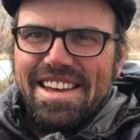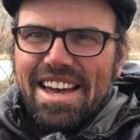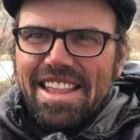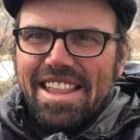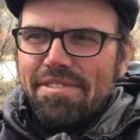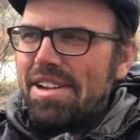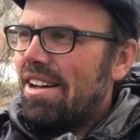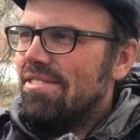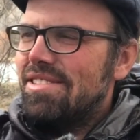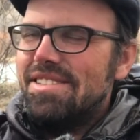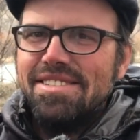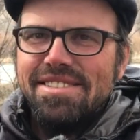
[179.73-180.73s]
(11
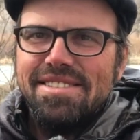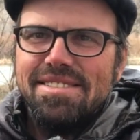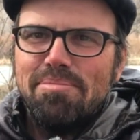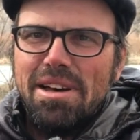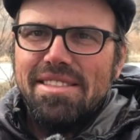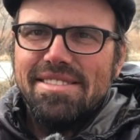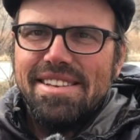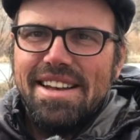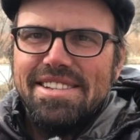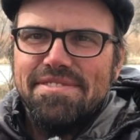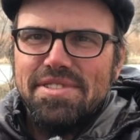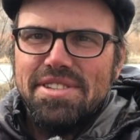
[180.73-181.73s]
ounces, about the
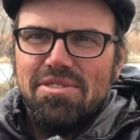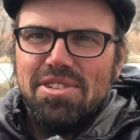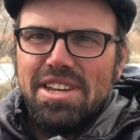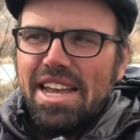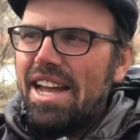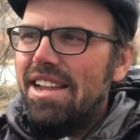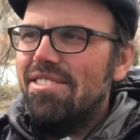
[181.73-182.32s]
size of a soda can, a